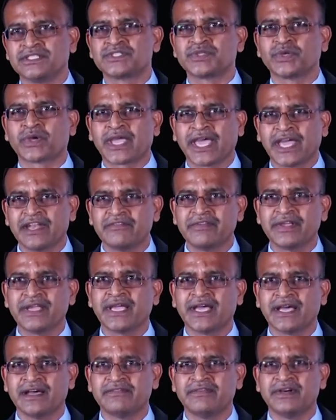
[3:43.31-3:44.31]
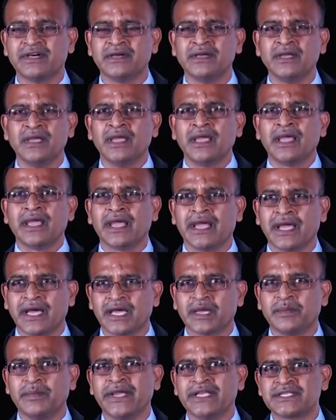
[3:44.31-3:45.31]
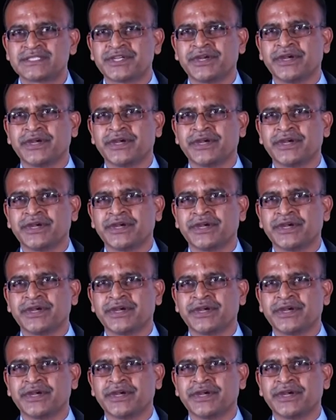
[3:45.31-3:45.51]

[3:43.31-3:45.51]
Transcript: So can we have a AI-based